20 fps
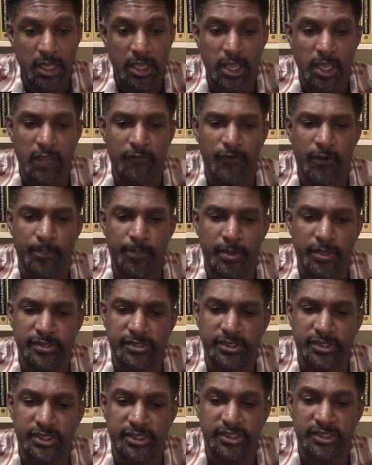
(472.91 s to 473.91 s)
If a
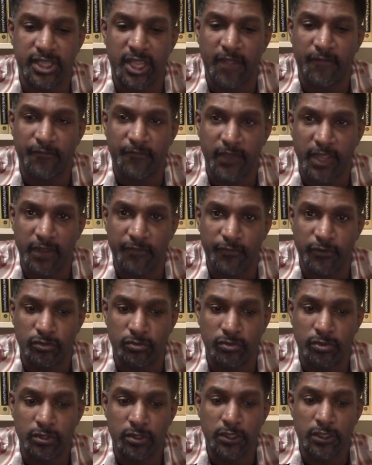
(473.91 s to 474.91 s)
person is not
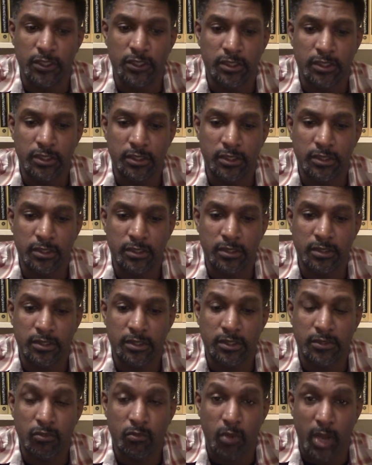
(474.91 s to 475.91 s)
faithful
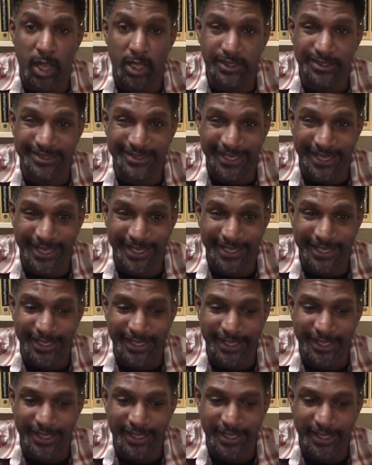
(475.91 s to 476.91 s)
while
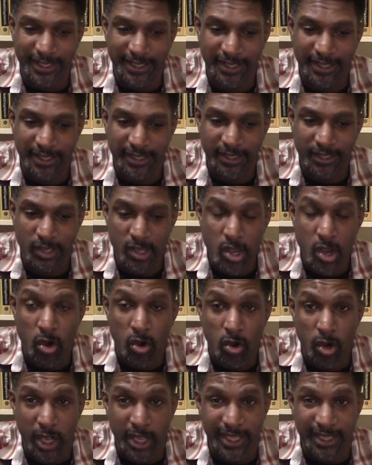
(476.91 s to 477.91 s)
dating
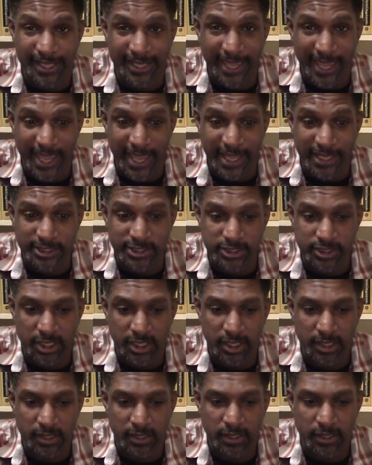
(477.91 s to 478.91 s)
or engaged,
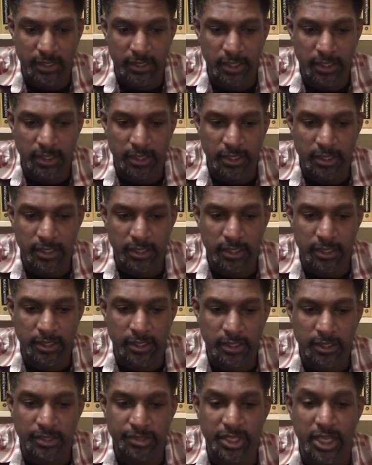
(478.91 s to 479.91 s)

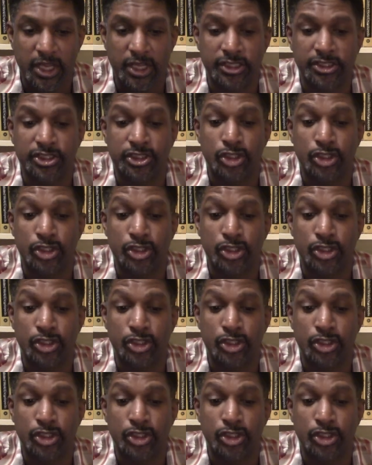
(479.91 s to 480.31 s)
there is